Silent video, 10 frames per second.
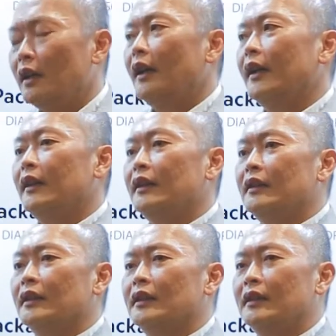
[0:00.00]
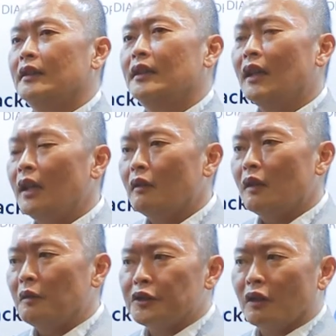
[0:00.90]
and uh, it allows
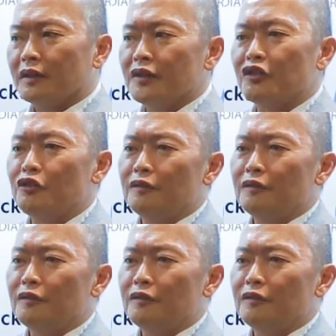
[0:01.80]
our doctors to use